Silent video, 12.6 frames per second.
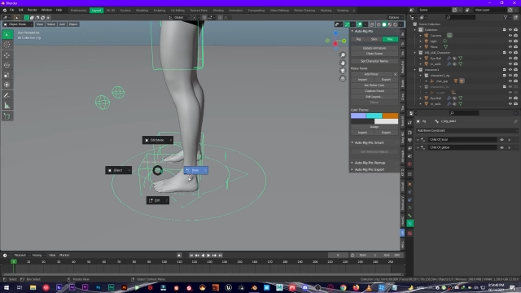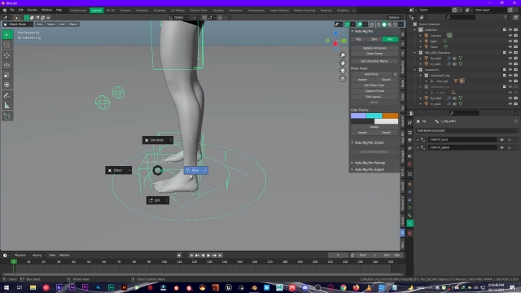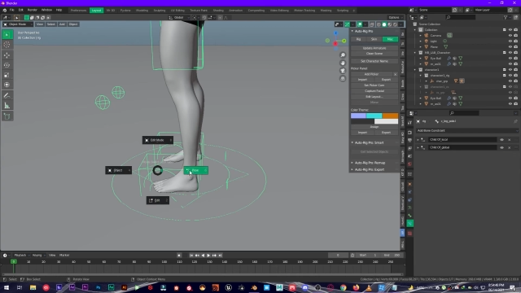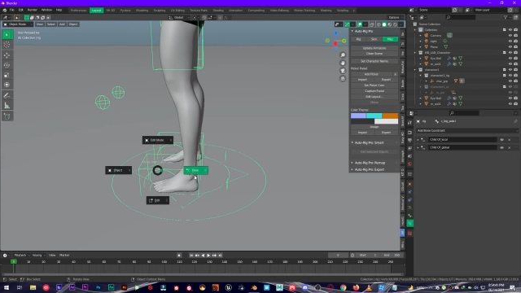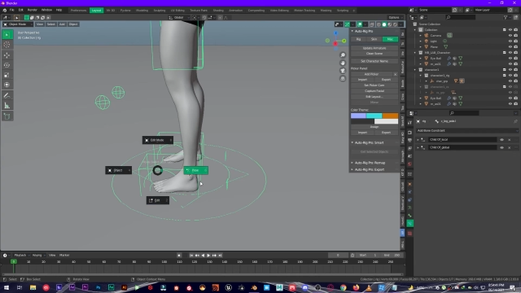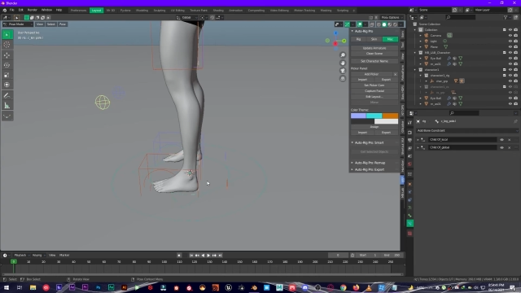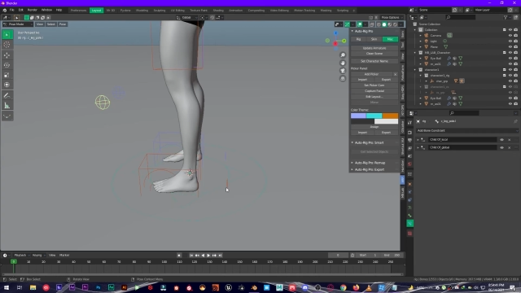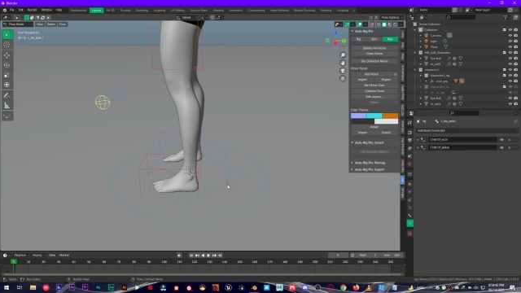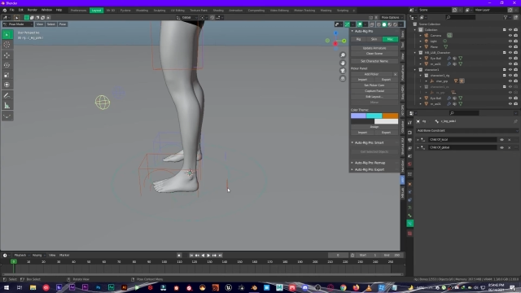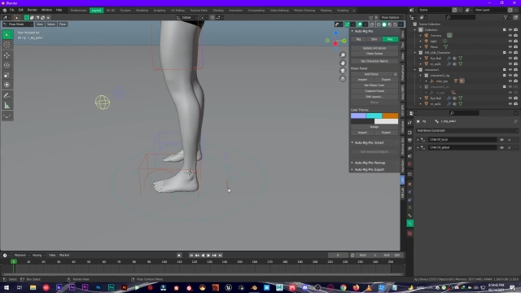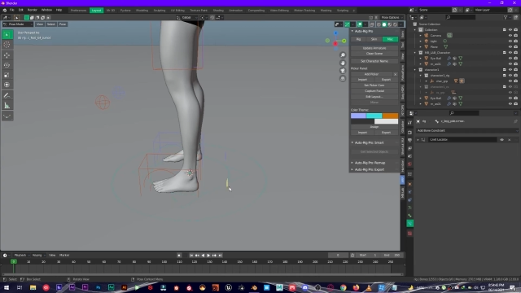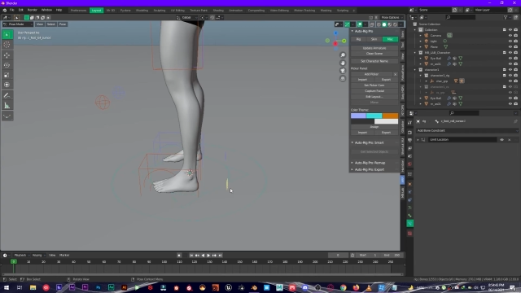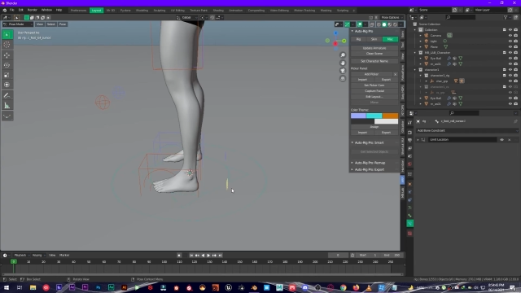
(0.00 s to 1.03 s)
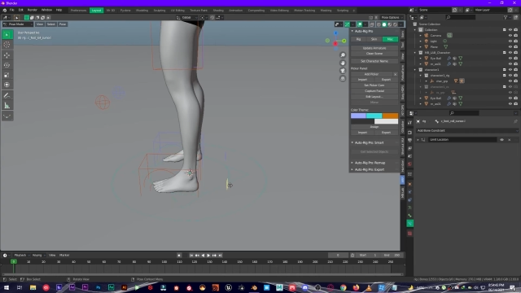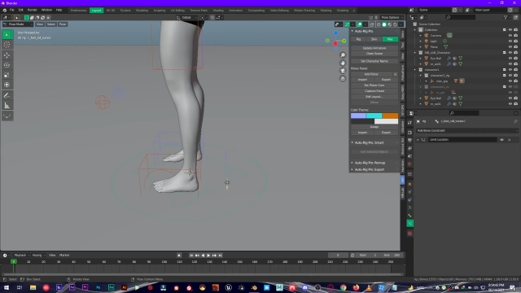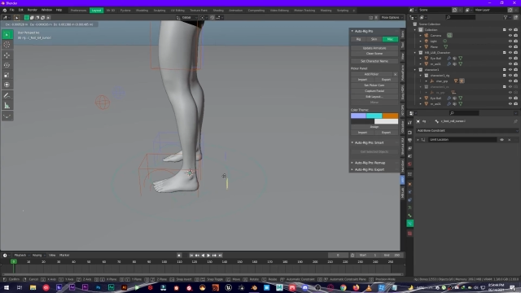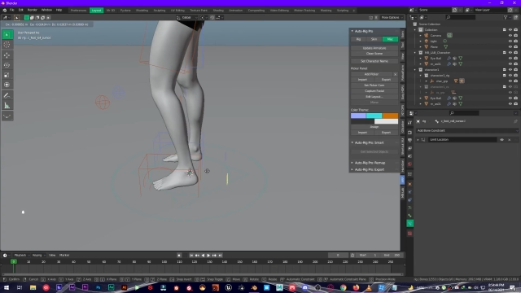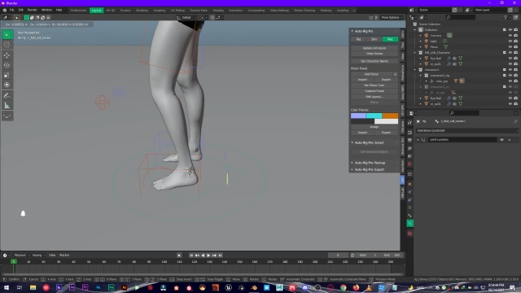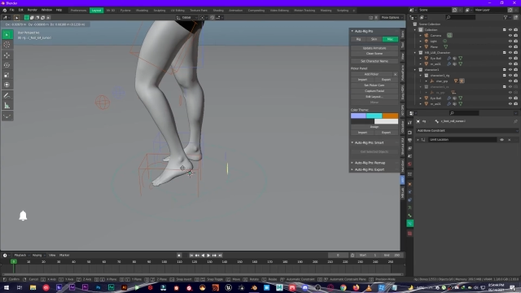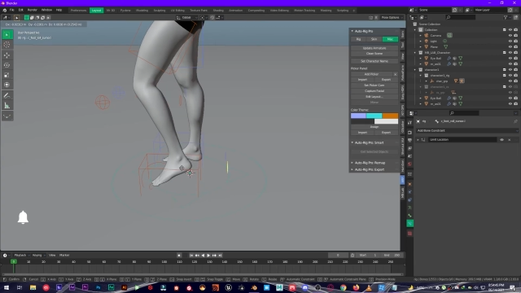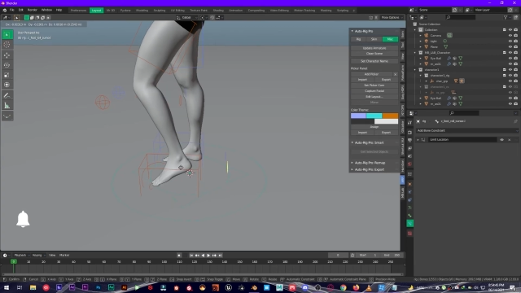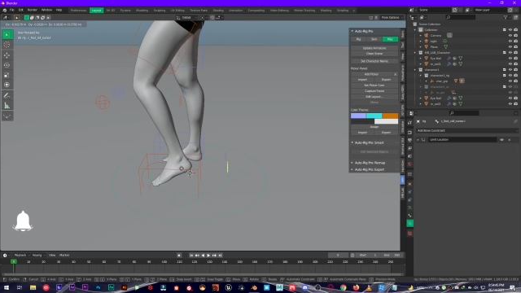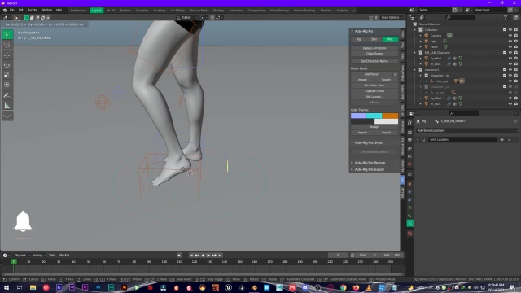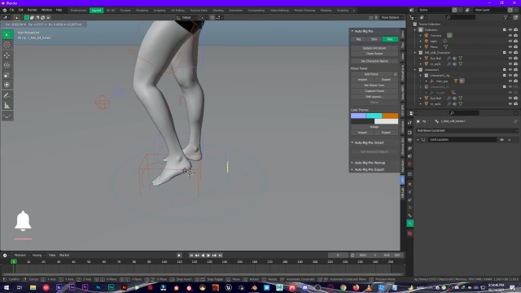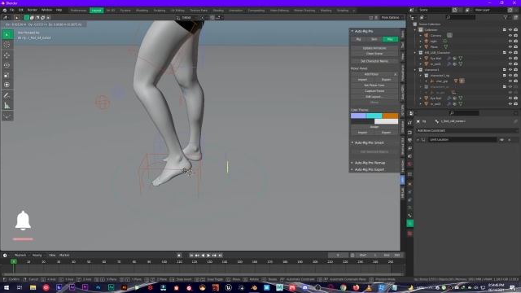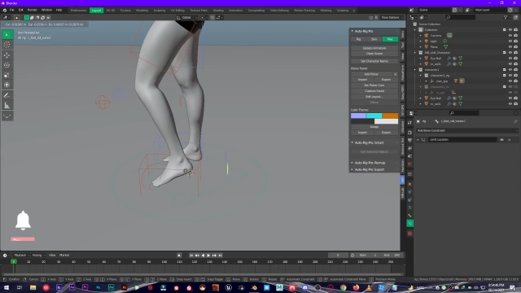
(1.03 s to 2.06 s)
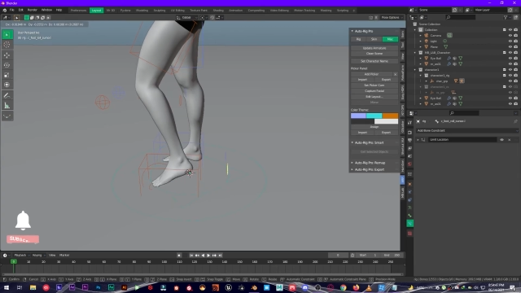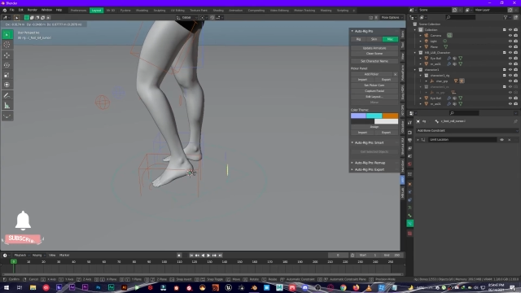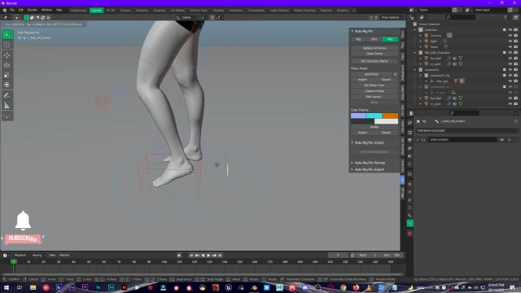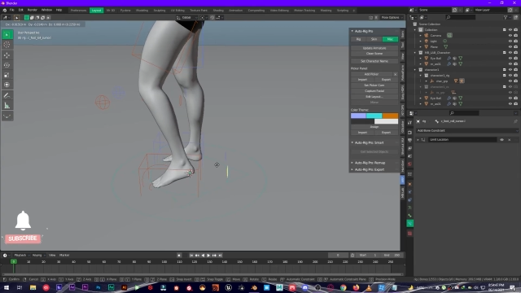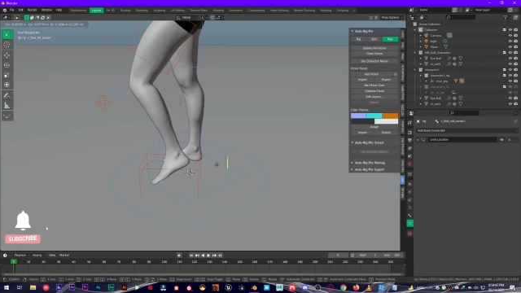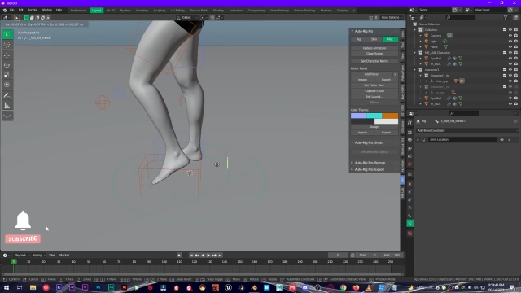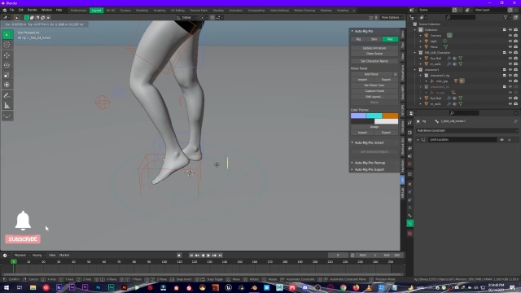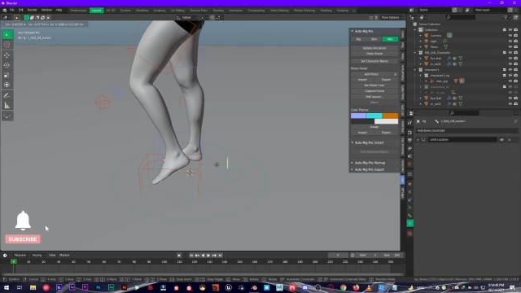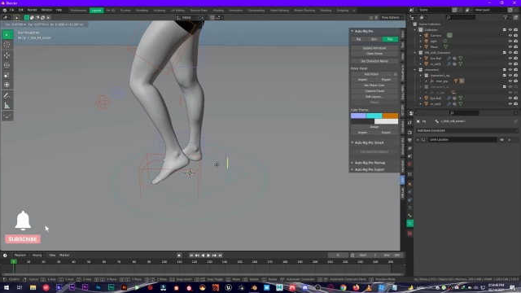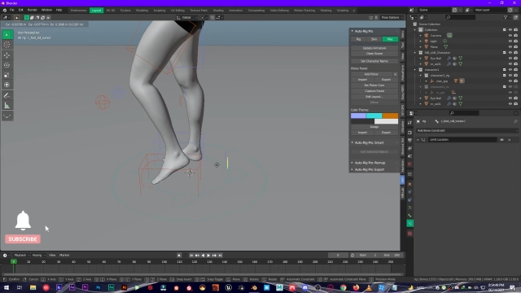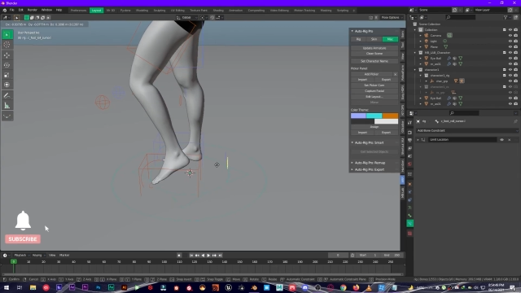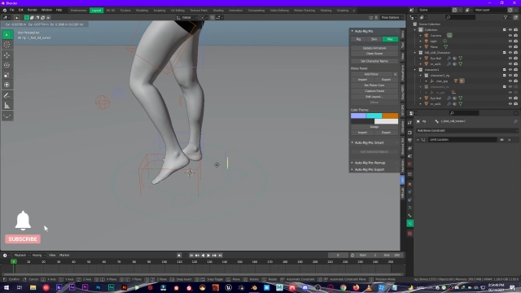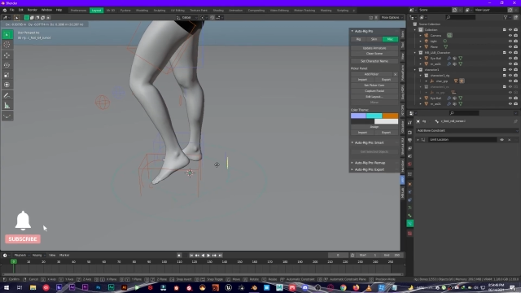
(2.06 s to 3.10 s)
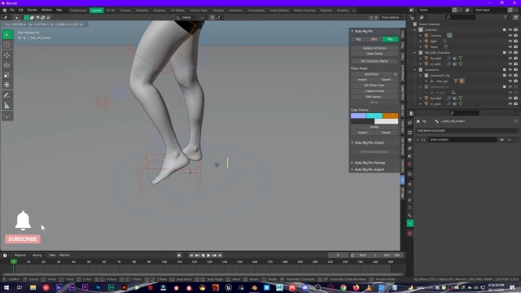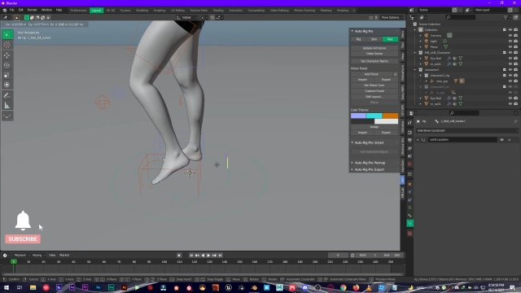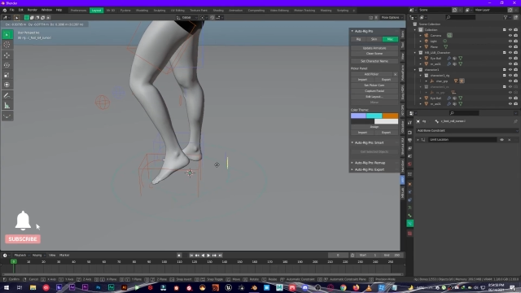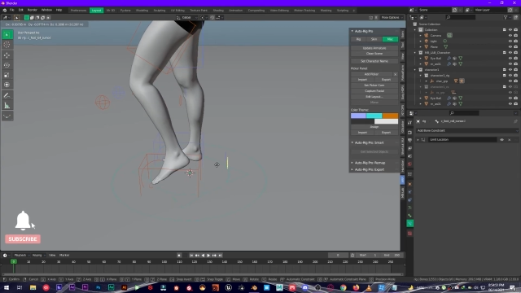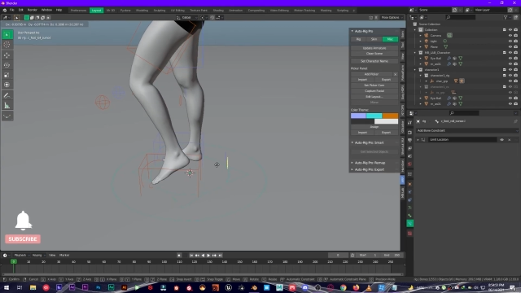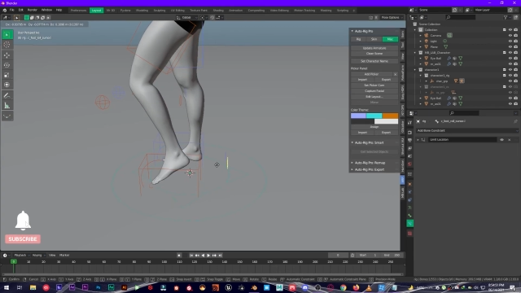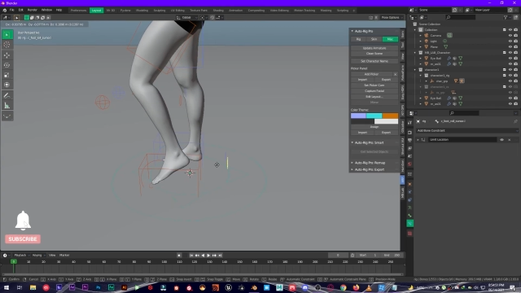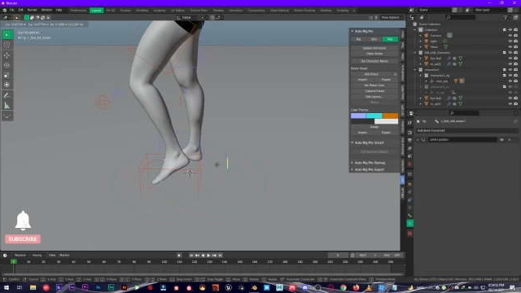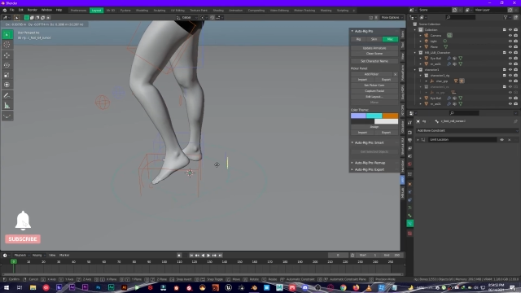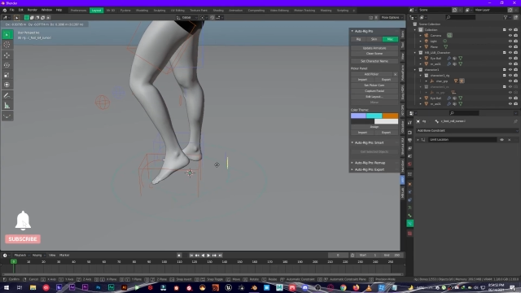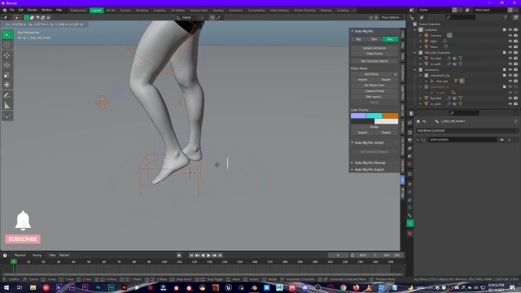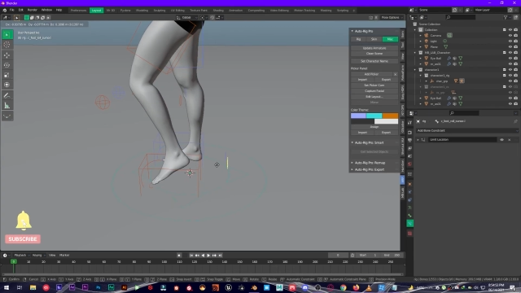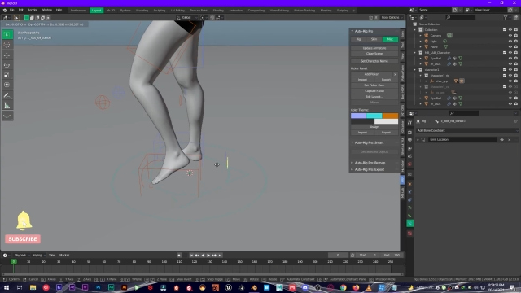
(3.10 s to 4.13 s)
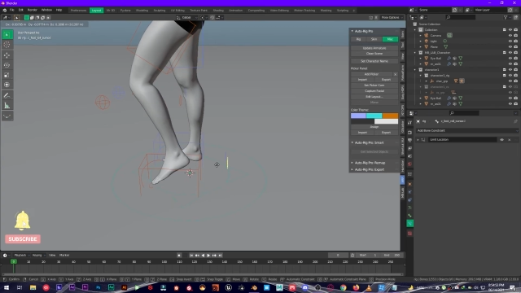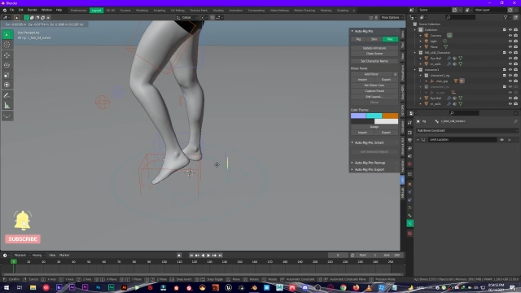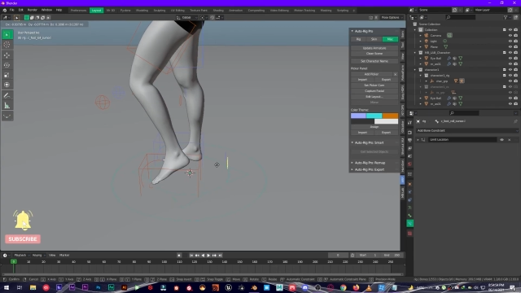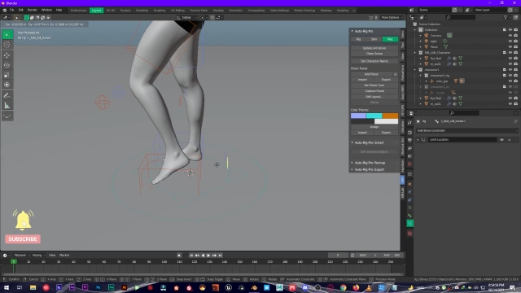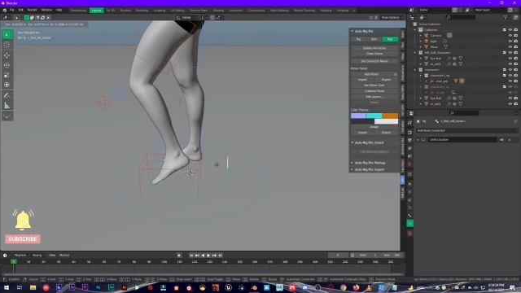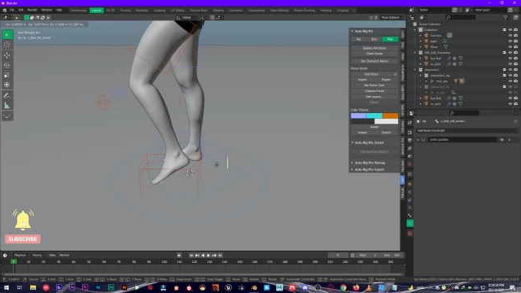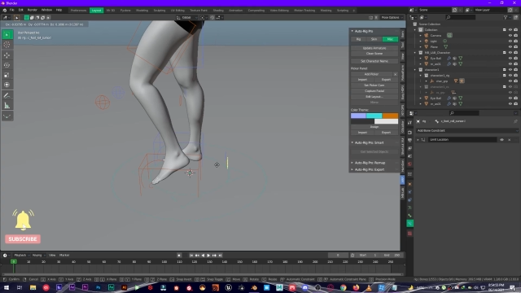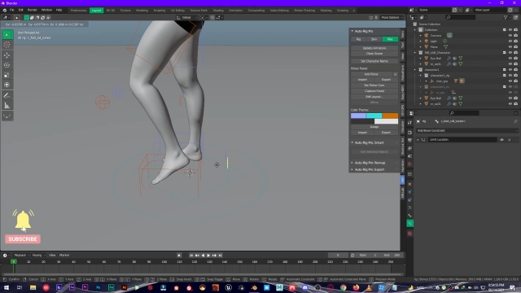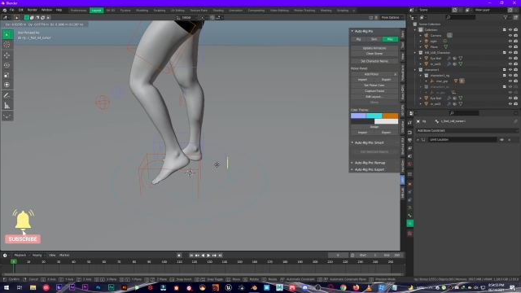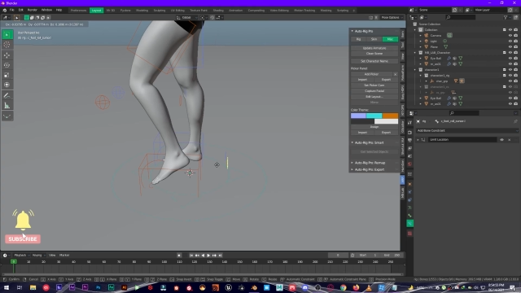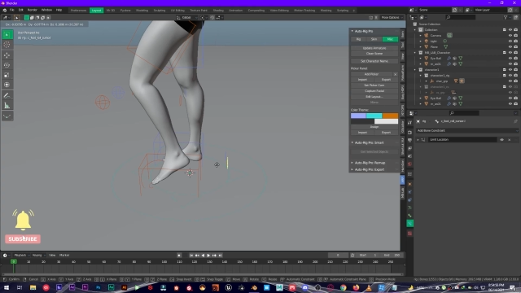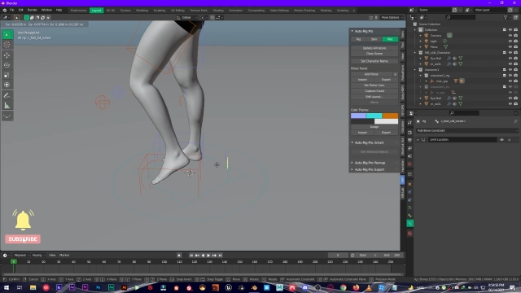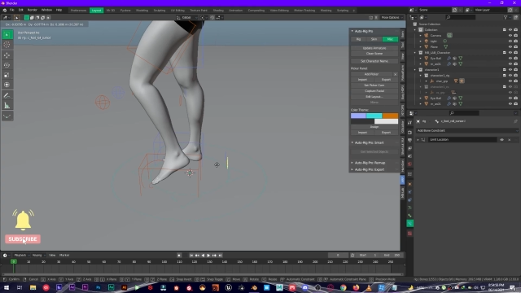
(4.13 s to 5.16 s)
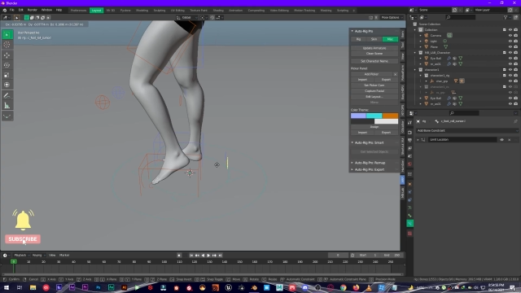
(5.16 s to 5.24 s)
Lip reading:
No face is visible, so there are no lips to read.